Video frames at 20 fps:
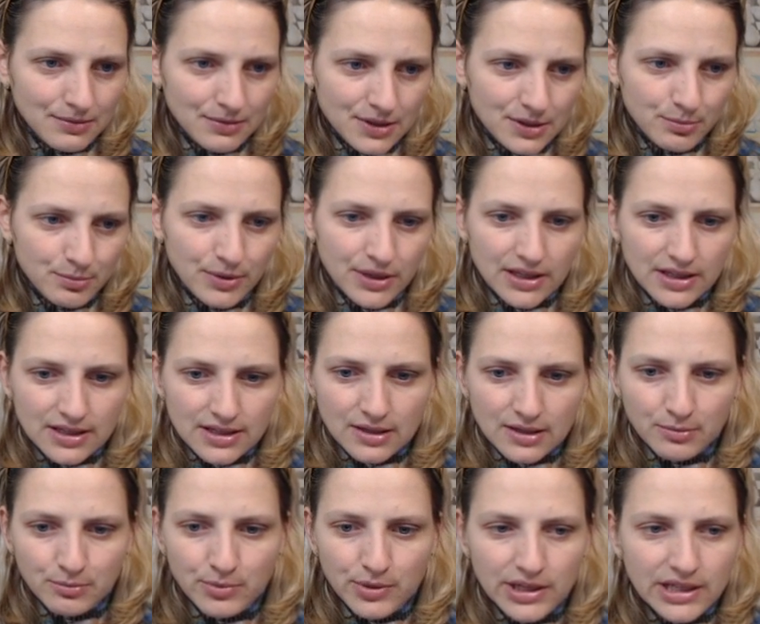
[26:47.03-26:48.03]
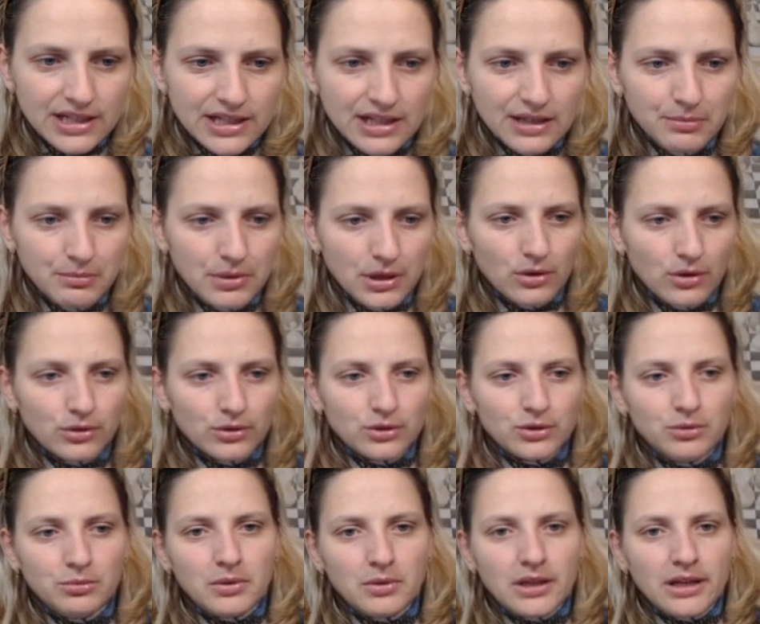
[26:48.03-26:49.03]
Space completely belongs
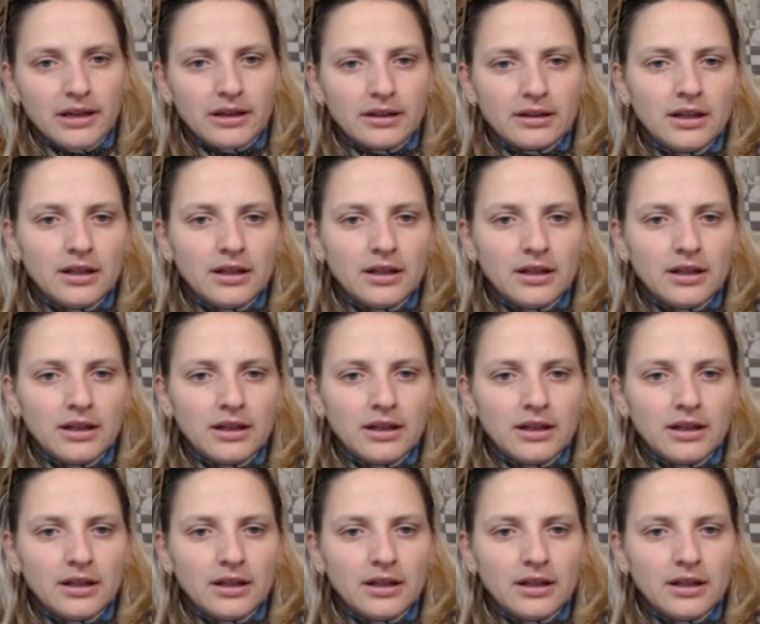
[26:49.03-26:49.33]
to black.